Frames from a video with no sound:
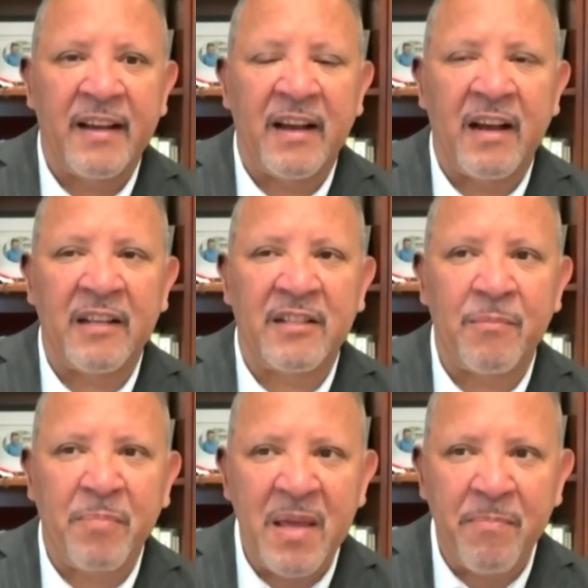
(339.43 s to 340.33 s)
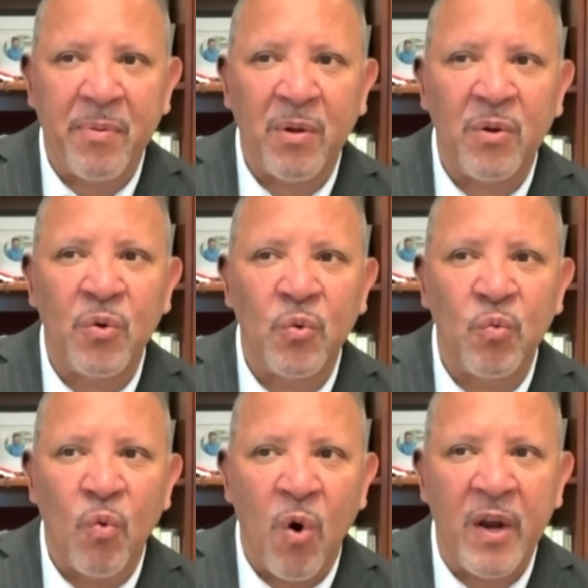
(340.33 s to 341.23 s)
uh, to people
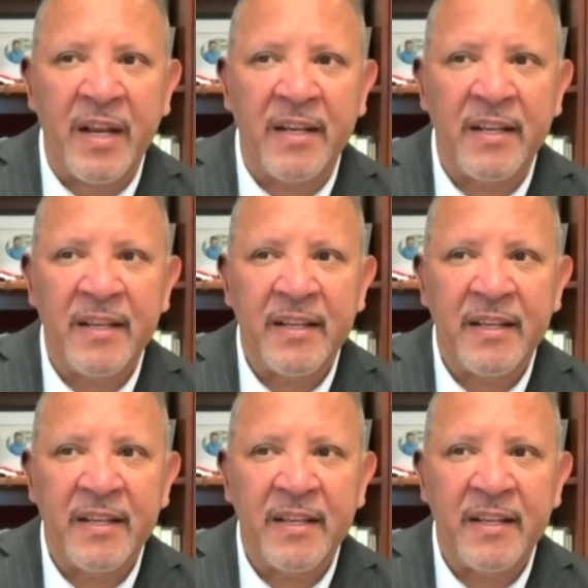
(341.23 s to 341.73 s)
who wanted